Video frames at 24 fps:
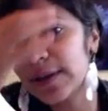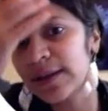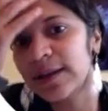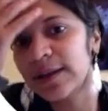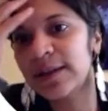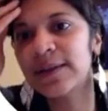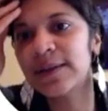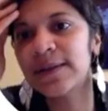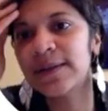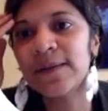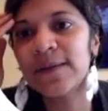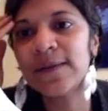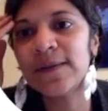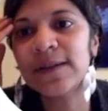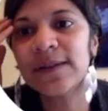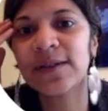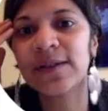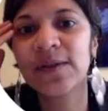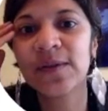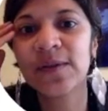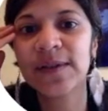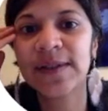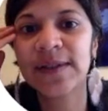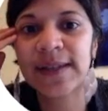here is
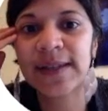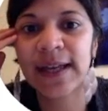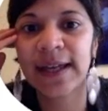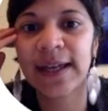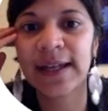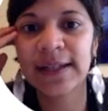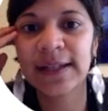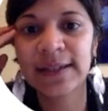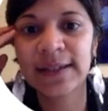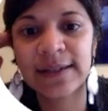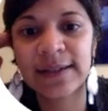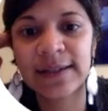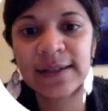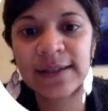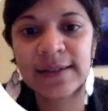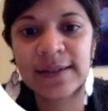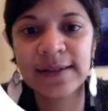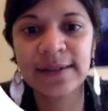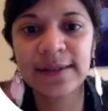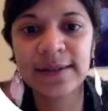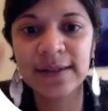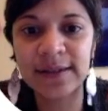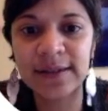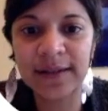your site. This
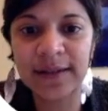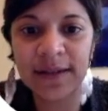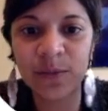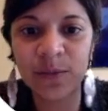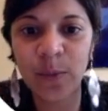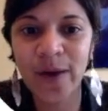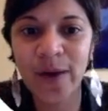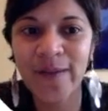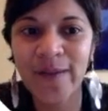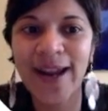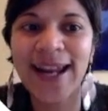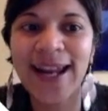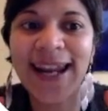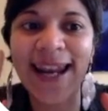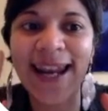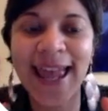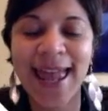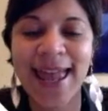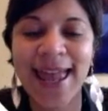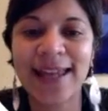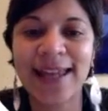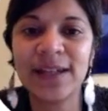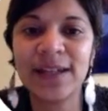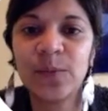is where I
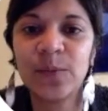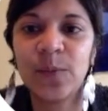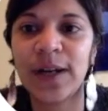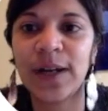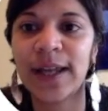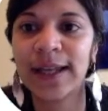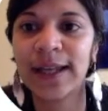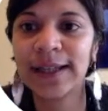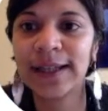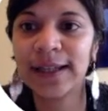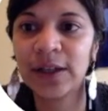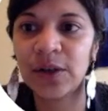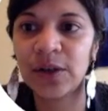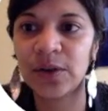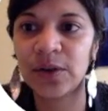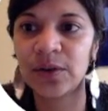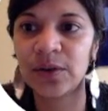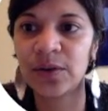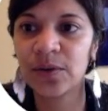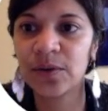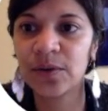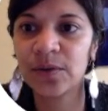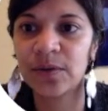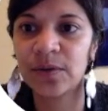land when I click on
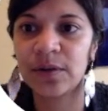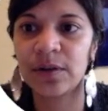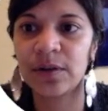your